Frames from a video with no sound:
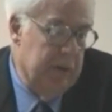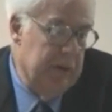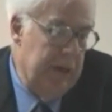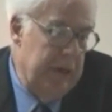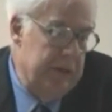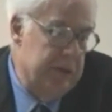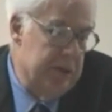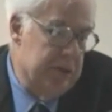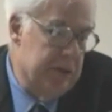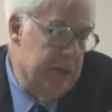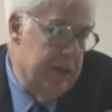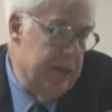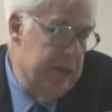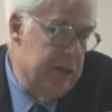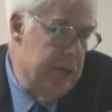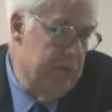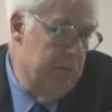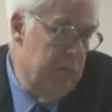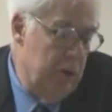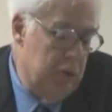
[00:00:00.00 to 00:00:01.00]

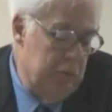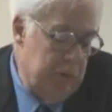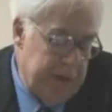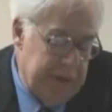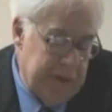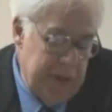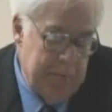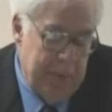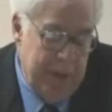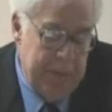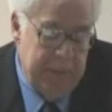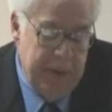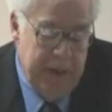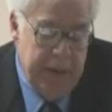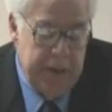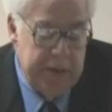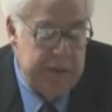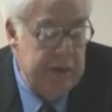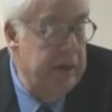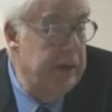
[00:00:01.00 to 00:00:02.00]
legislation will quickly be
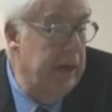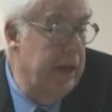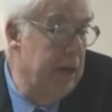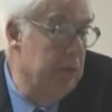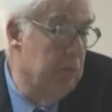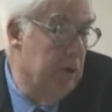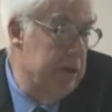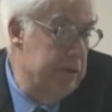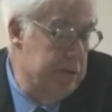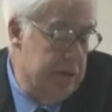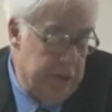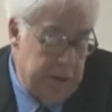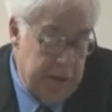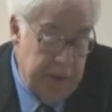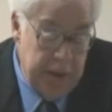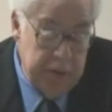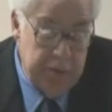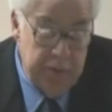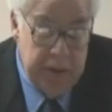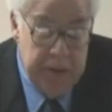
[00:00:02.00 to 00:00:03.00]
passed in any Western
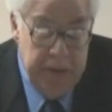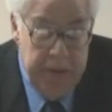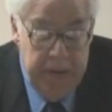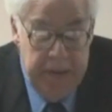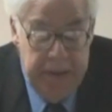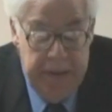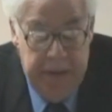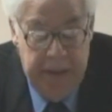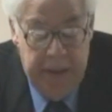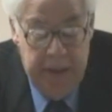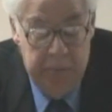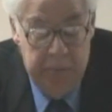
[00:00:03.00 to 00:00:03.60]
country in